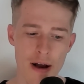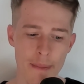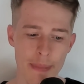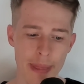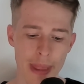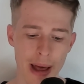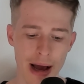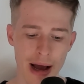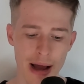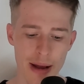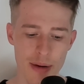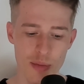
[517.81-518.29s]

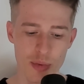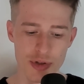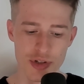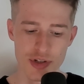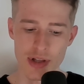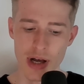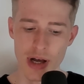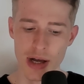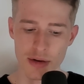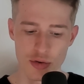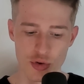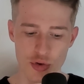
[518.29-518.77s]
I was
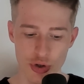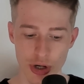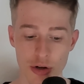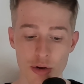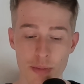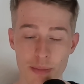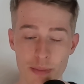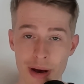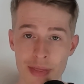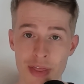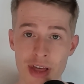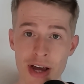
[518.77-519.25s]
not triggered
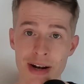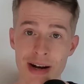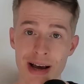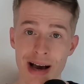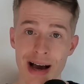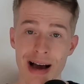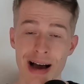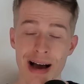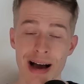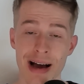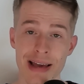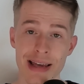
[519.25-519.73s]
by that.
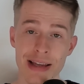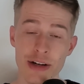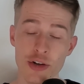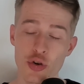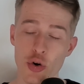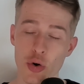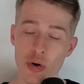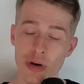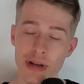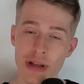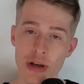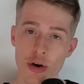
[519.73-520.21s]
I
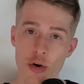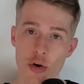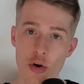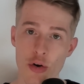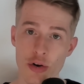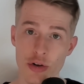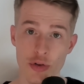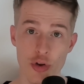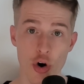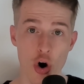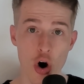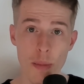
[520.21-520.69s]
internally
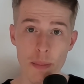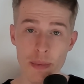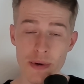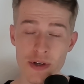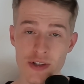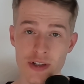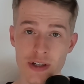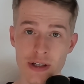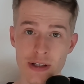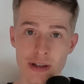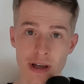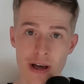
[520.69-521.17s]
heard the
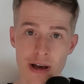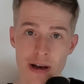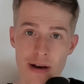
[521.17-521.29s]
opposite.